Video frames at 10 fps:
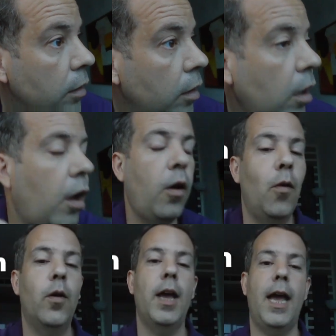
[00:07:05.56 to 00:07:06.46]

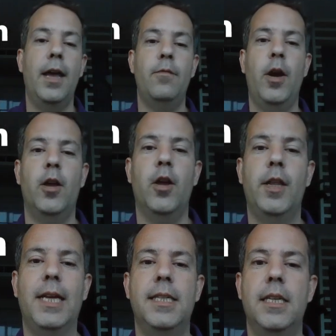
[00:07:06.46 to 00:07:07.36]
Okay, very good.
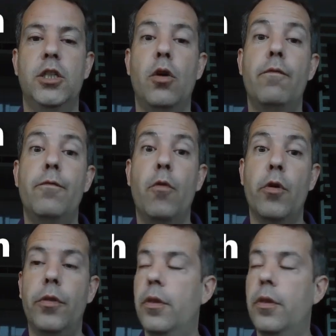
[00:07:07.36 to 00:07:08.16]
That's it. So fourth.